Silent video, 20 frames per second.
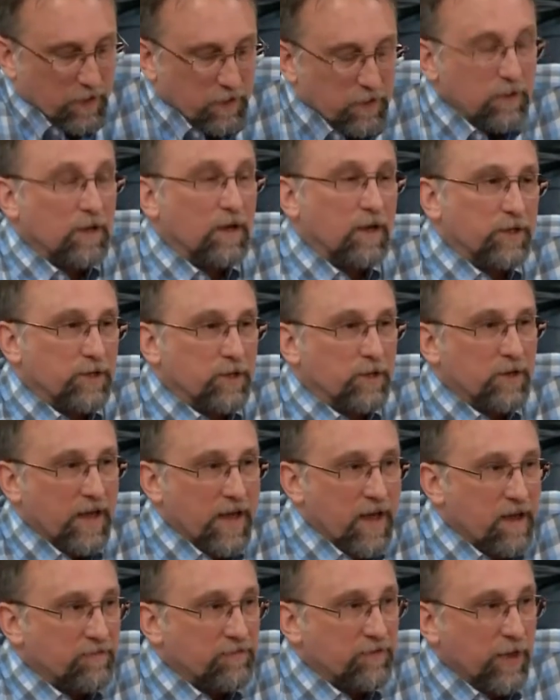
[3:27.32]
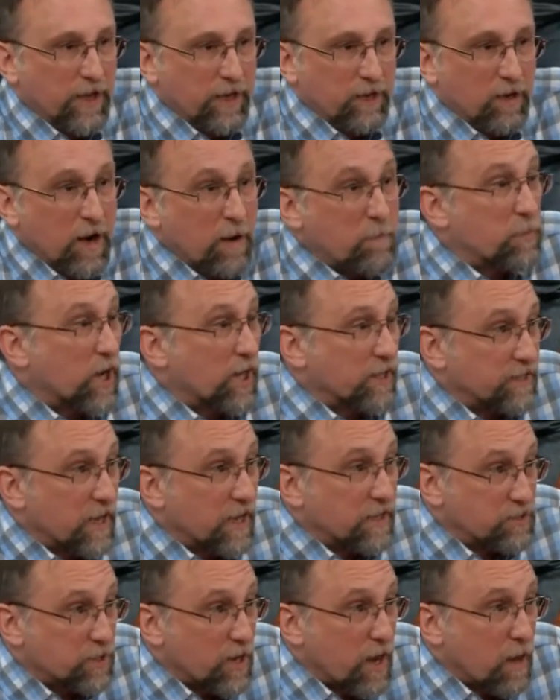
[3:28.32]
year and a half later, I bought that
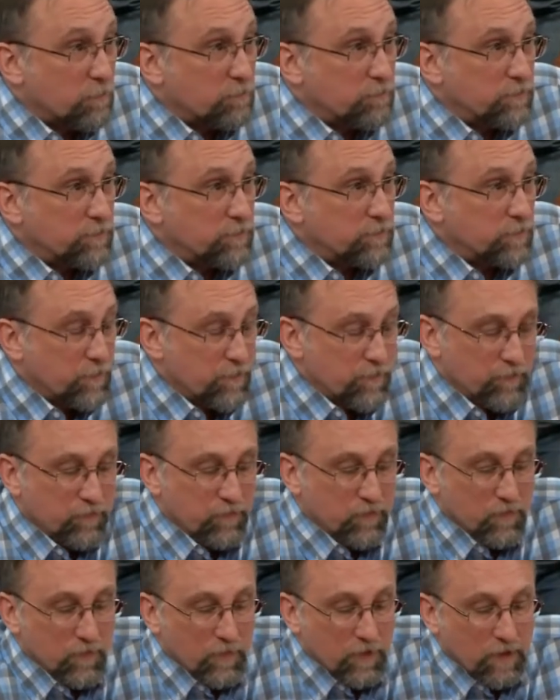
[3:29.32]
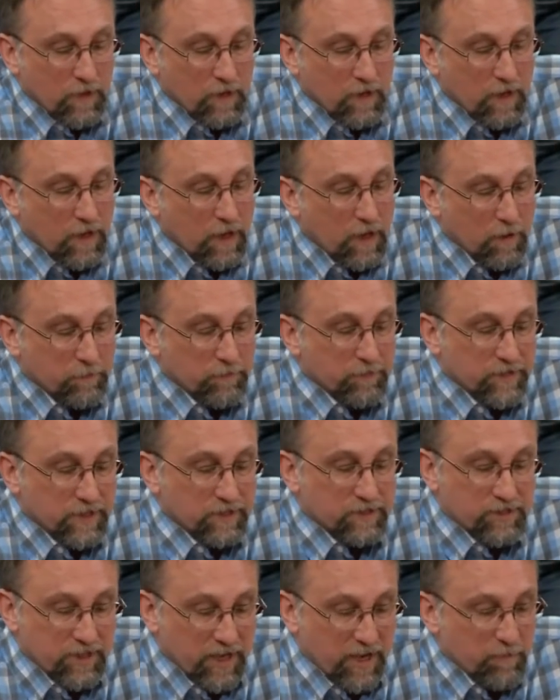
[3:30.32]
shop that
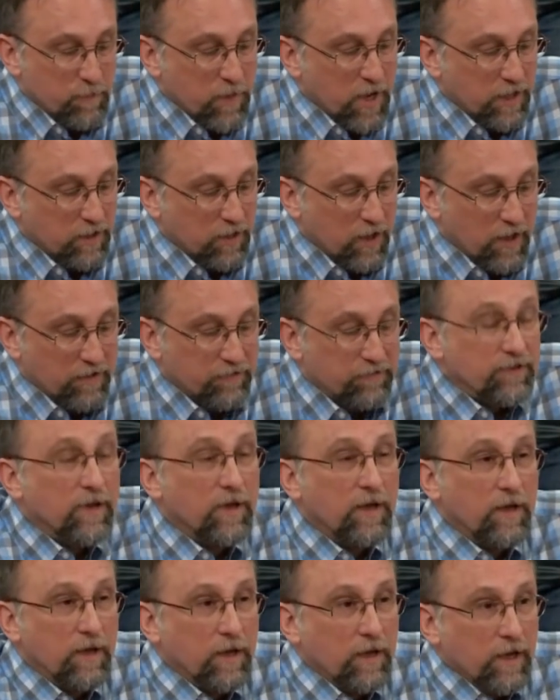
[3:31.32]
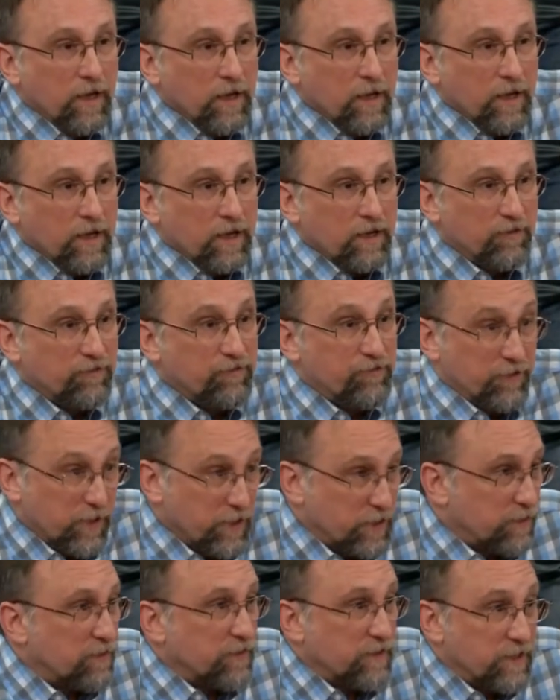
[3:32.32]
saved my life.
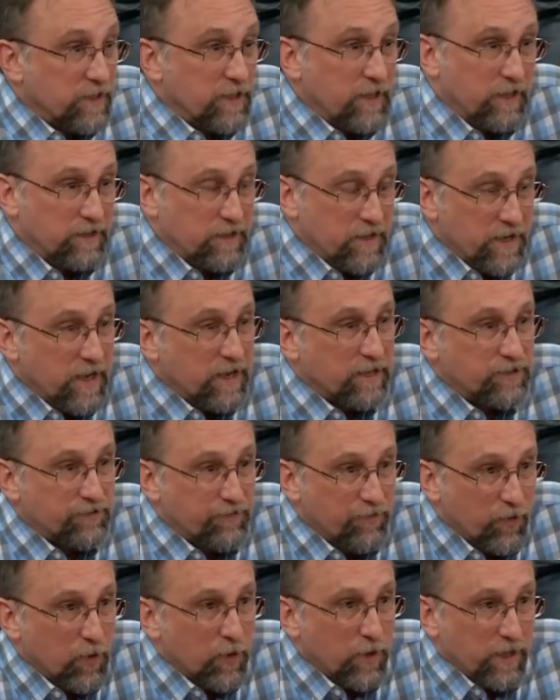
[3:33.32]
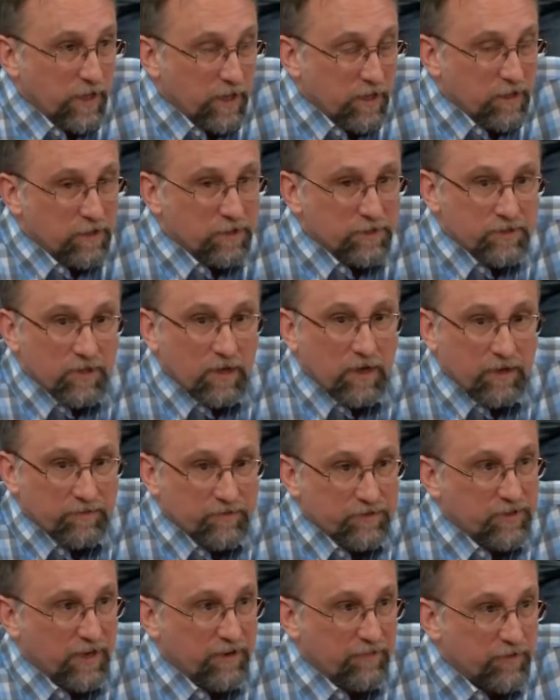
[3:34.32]
In the next 4 years, I've
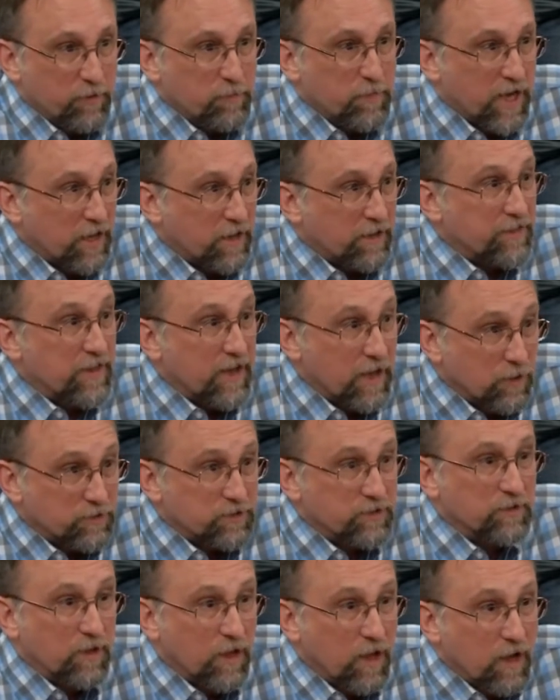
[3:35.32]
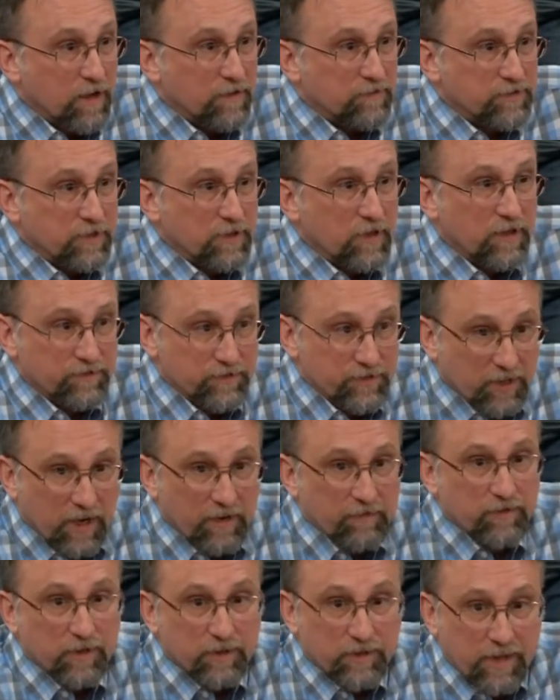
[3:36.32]
saved about 1,000 lives. I've
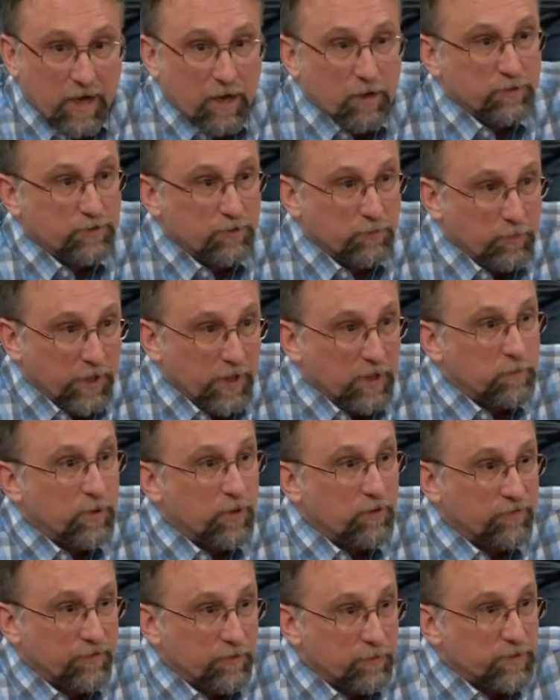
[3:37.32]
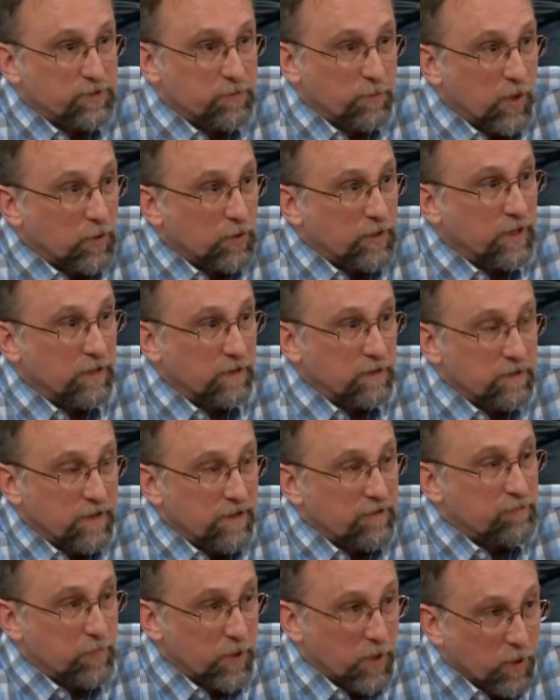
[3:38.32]
saved 1,000 people from smoking.
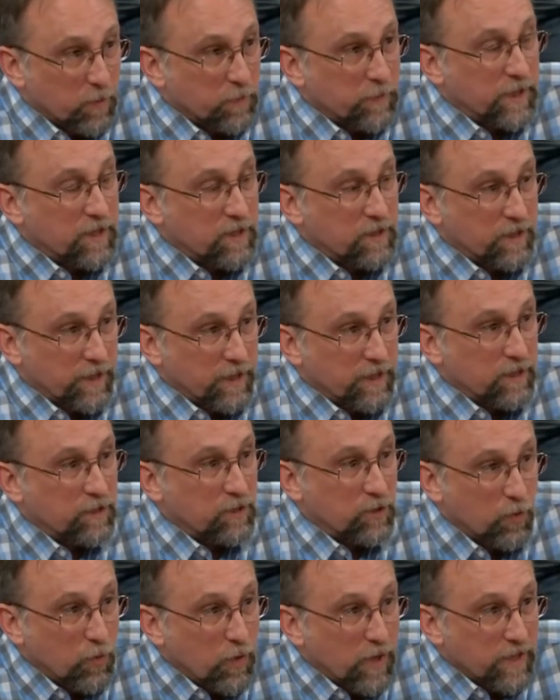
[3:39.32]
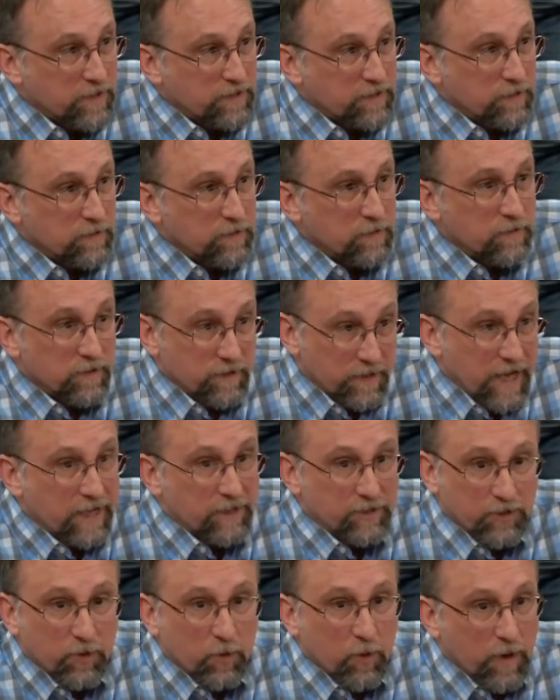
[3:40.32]
They've permanently quit, and
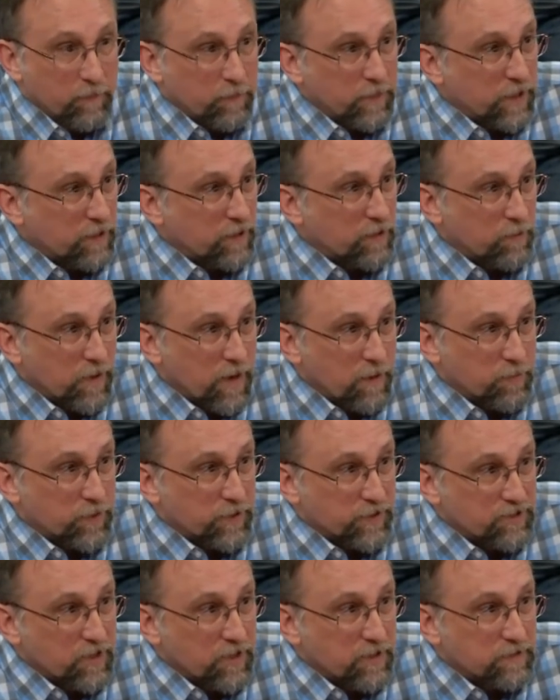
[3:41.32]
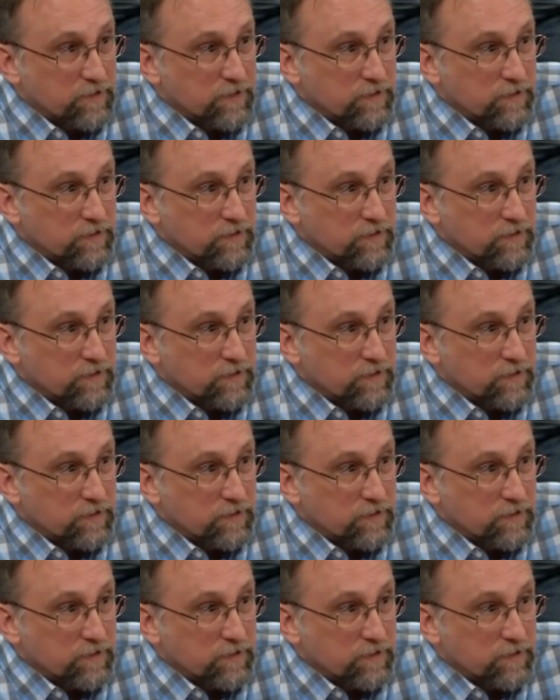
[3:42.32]
that's who I'm here to represent.